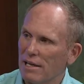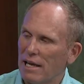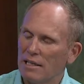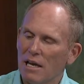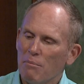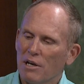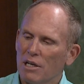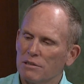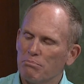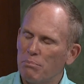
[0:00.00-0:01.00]
Yeah. And
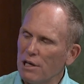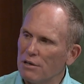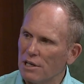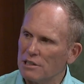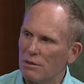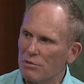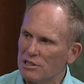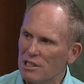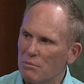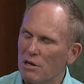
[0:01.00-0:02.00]
because bitterness and
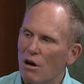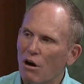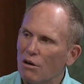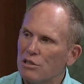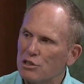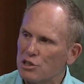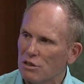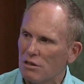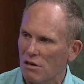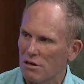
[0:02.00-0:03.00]
resentment hardens
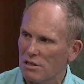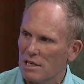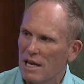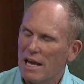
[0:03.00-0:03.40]
your heart. Yeah.